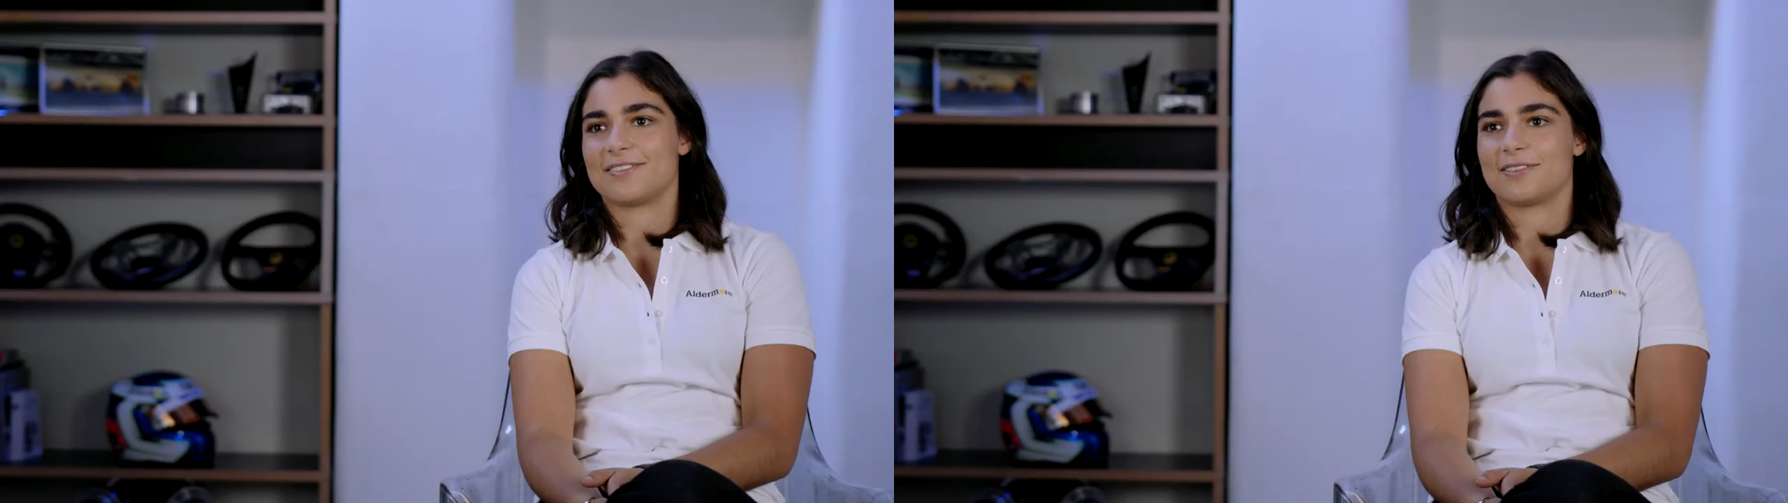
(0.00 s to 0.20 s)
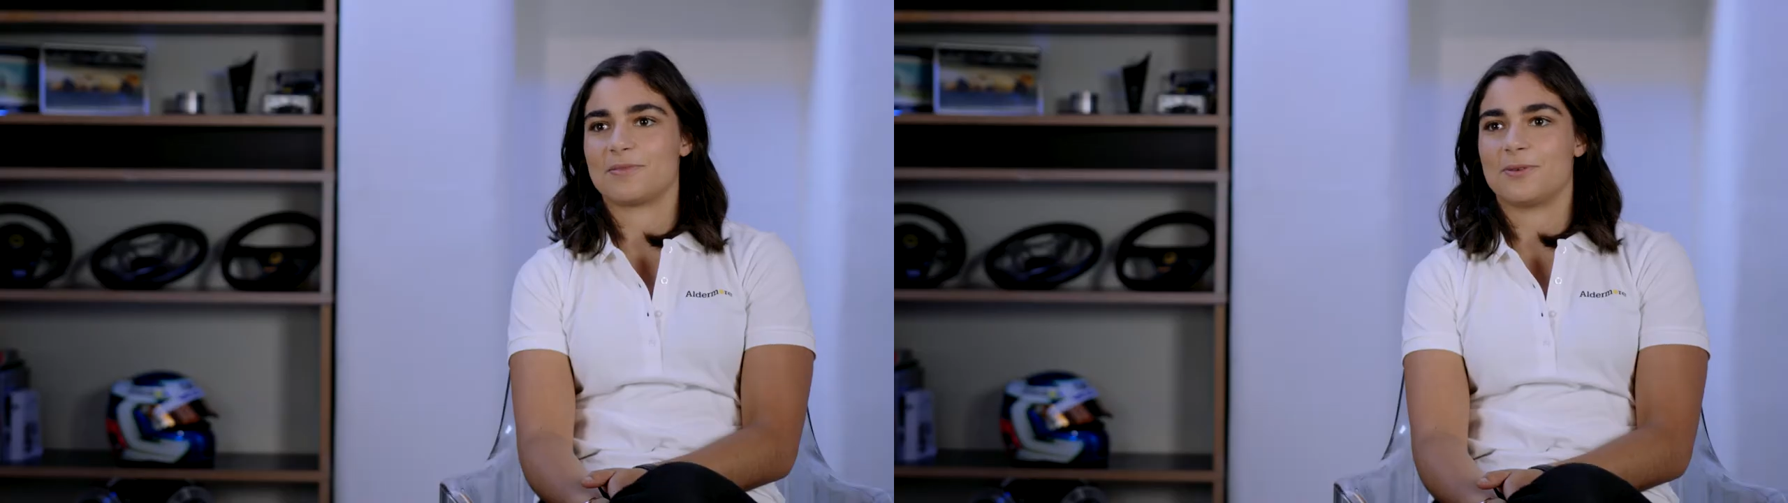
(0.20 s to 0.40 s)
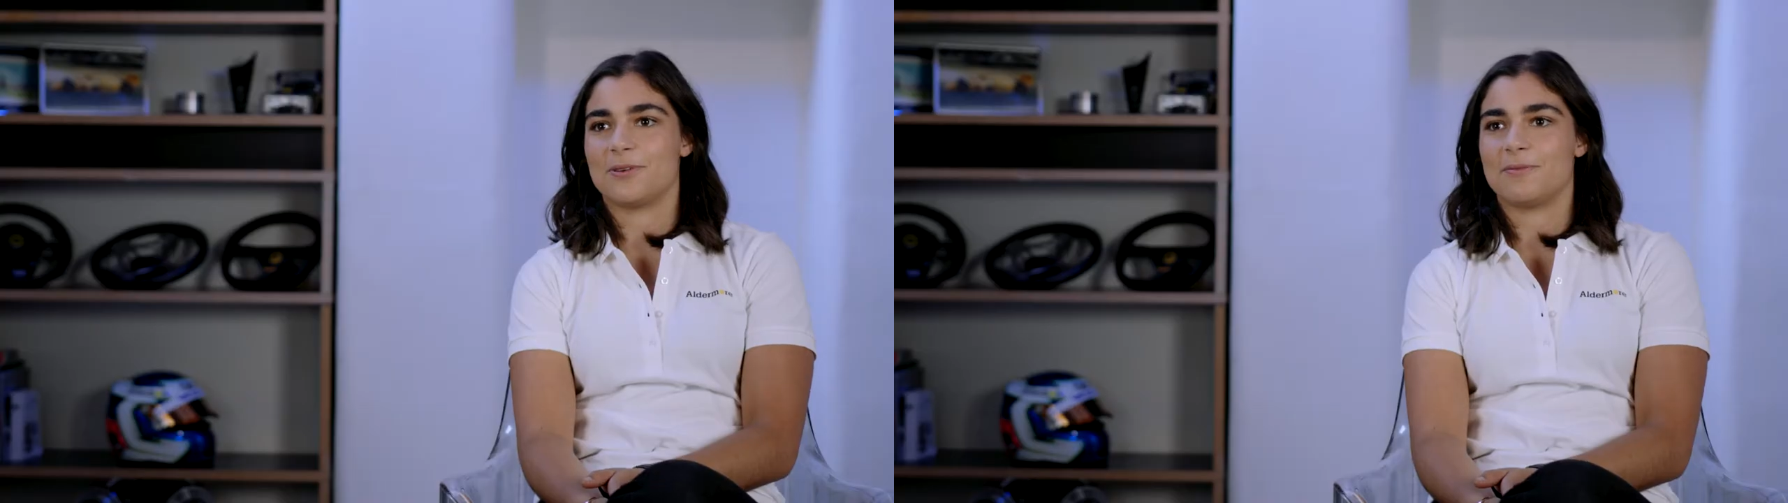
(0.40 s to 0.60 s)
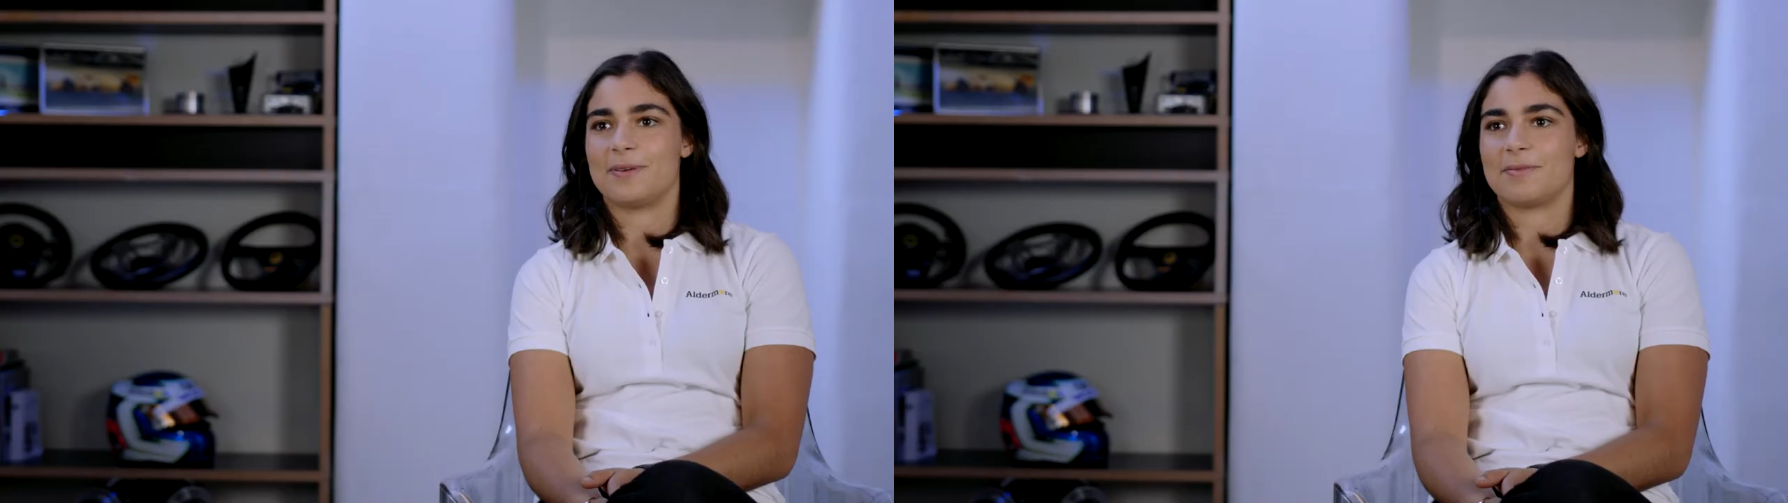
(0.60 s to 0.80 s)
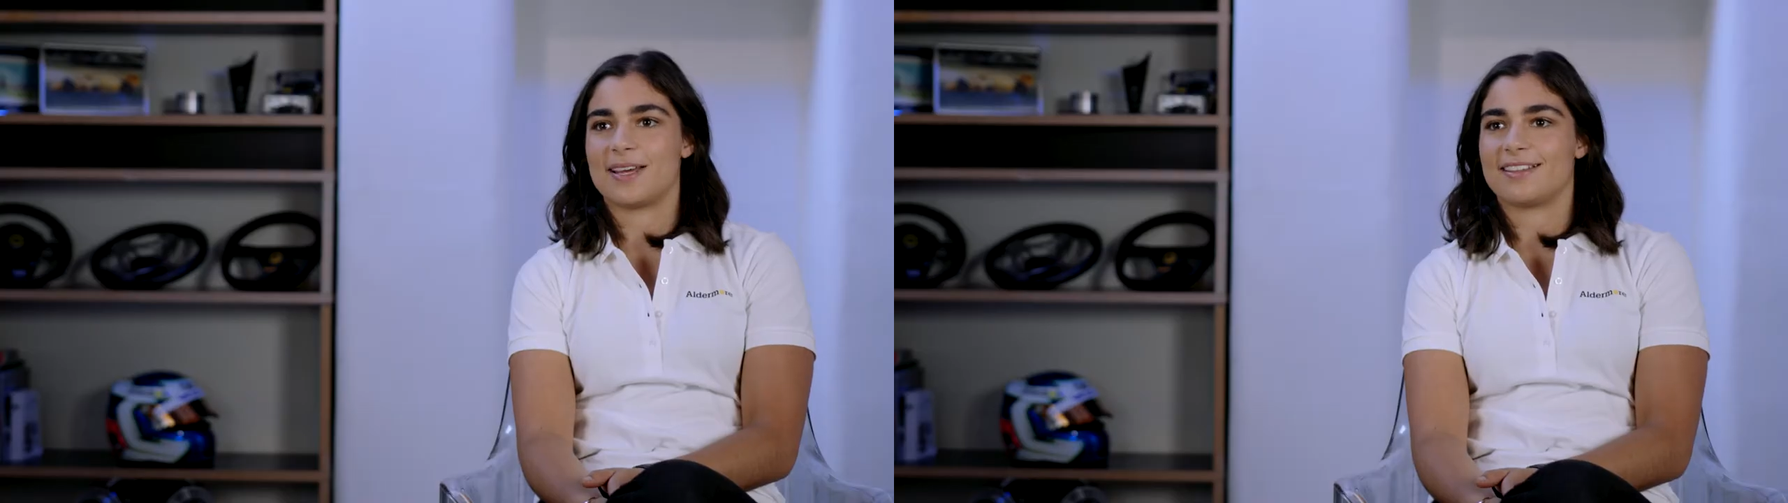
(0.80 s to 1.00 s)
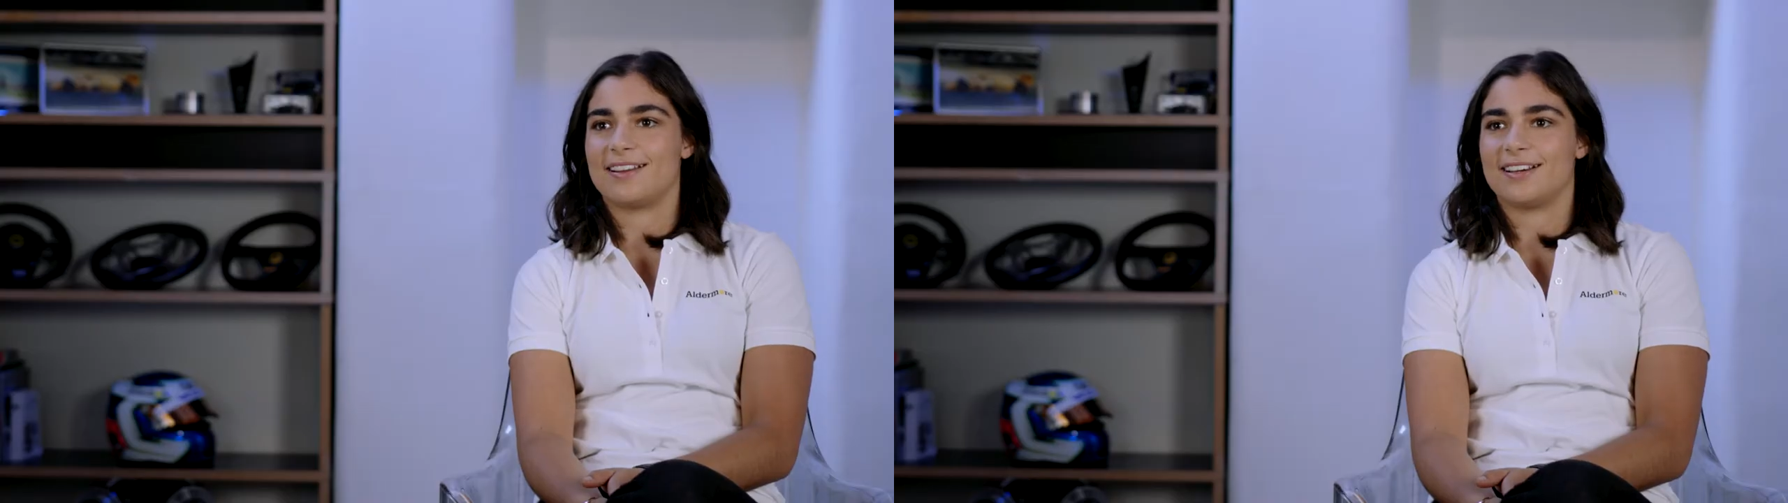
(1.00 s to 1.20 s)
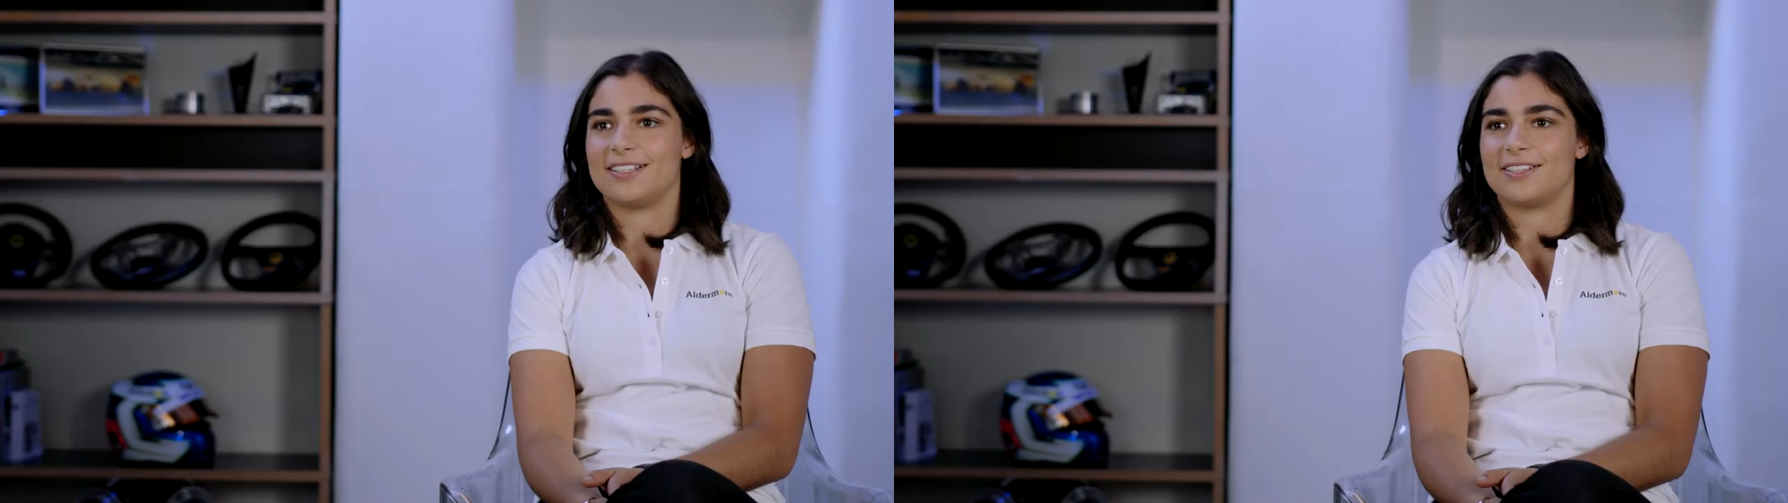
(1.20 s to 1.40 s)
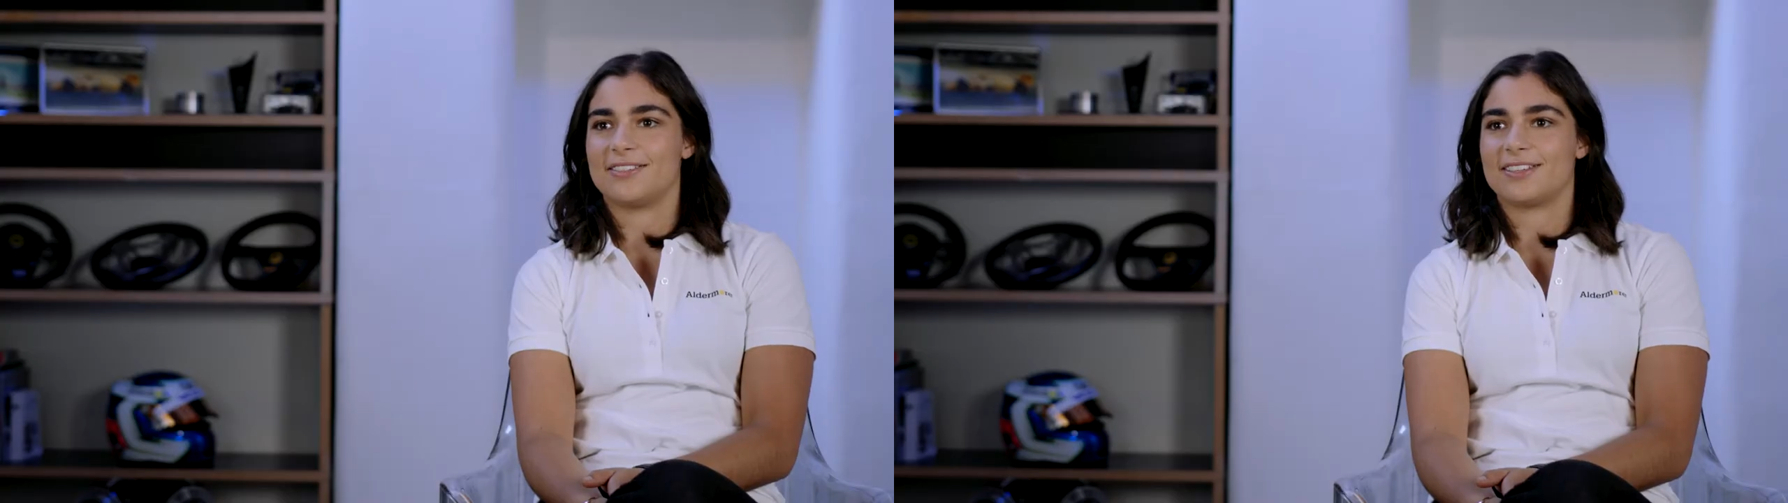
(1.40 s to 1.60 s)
of the sport a bit better than I do.